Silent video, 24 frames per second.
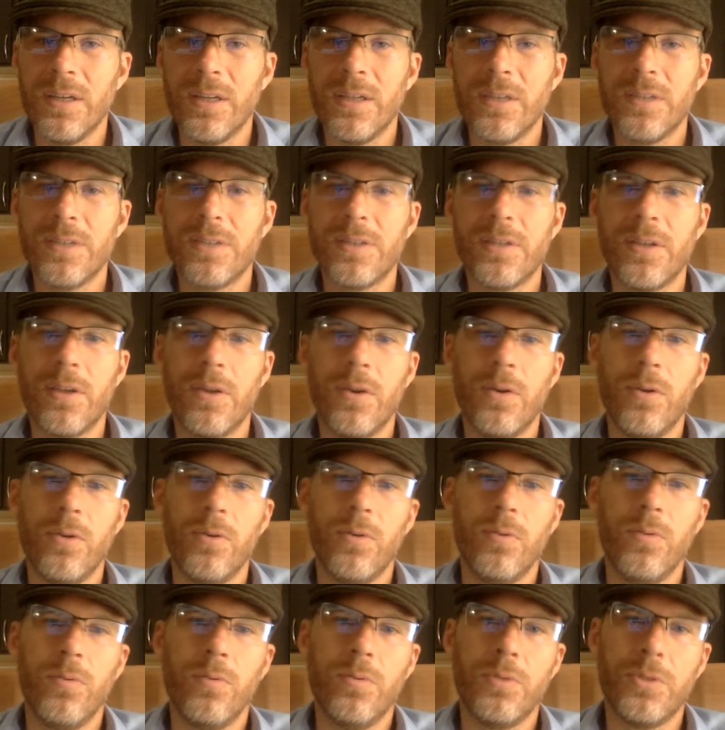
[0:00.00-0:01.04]
So
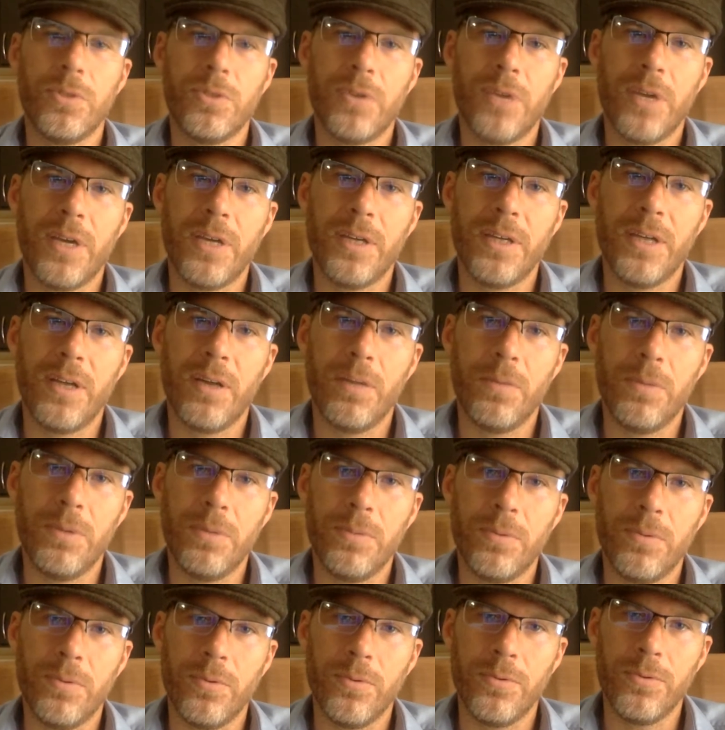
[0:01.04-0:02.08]
we're trying to help
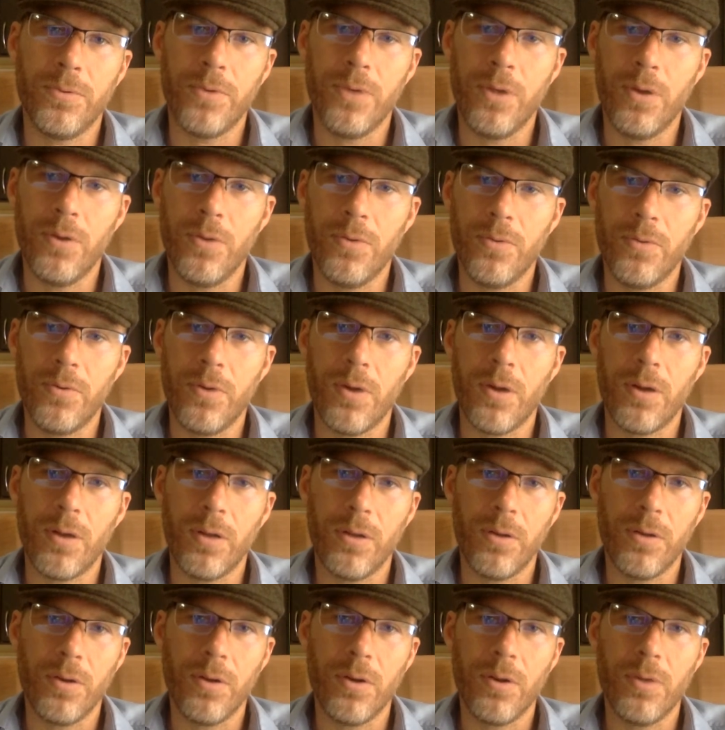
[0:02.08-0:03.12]
people know through our
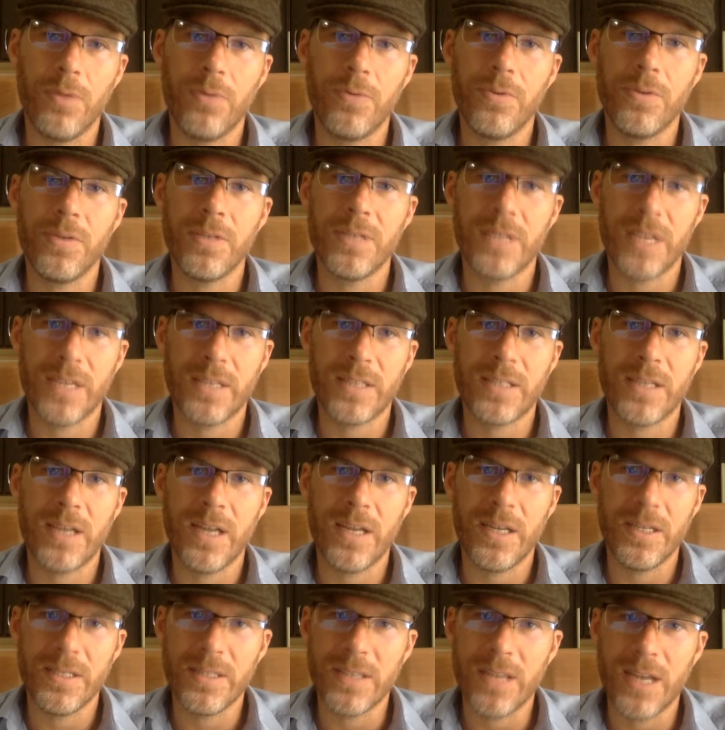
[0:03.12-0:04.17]
logo, through the Zechstein
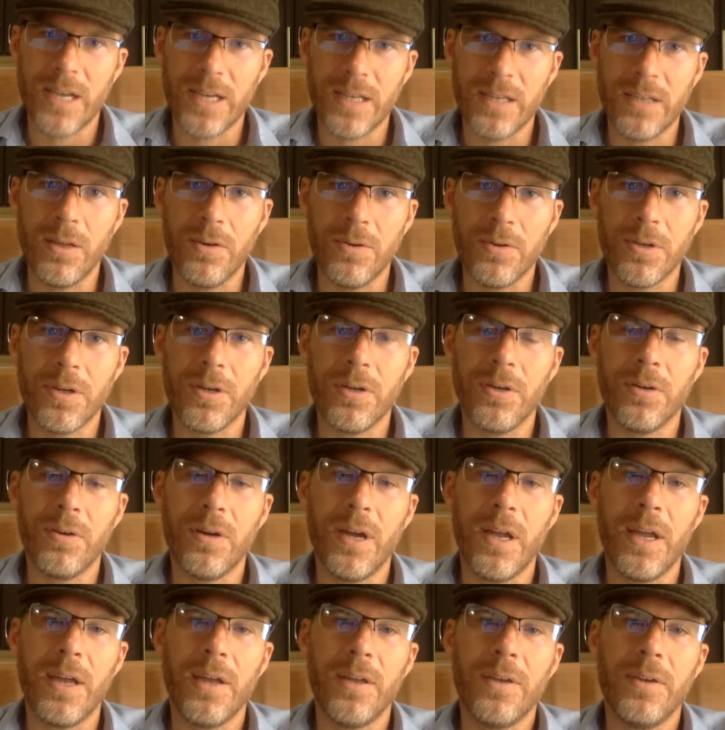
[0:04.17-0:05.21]
Inside logo,
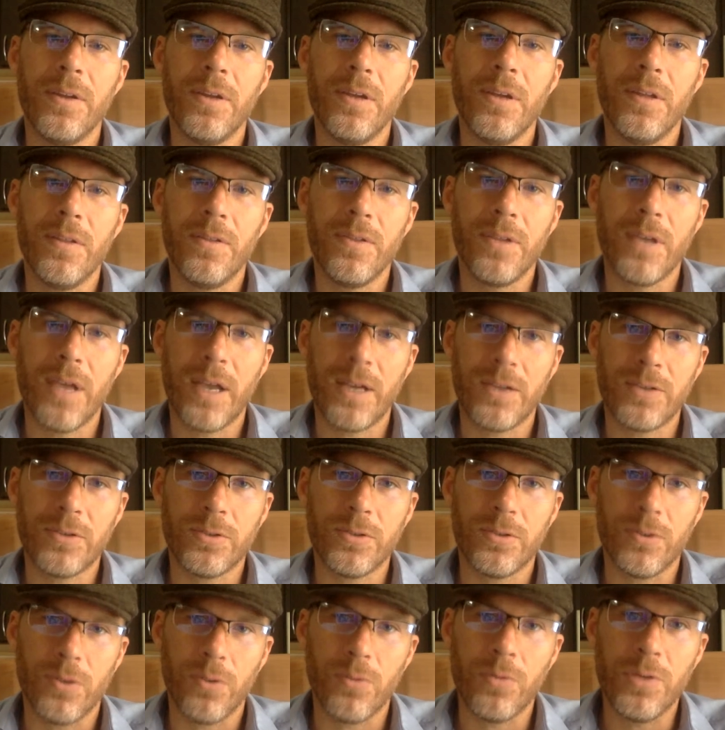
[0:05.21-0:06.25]
and the
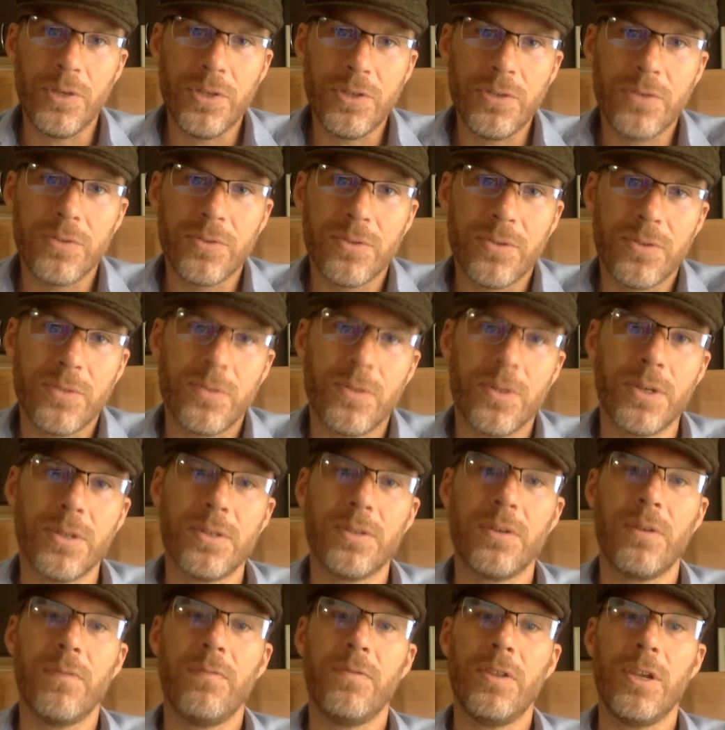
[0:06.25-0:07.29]
actual original
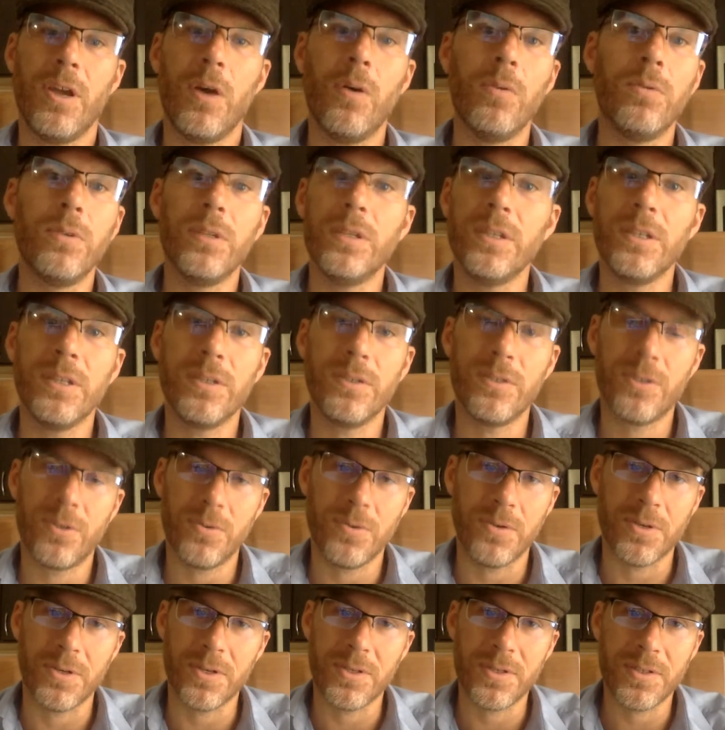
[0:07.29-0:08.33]
source of the only
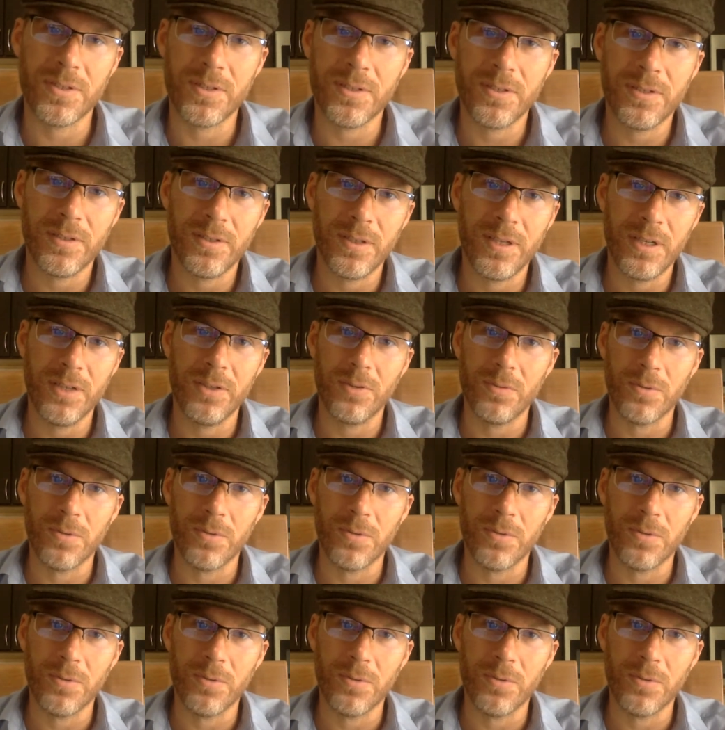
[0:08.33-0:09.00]
source in the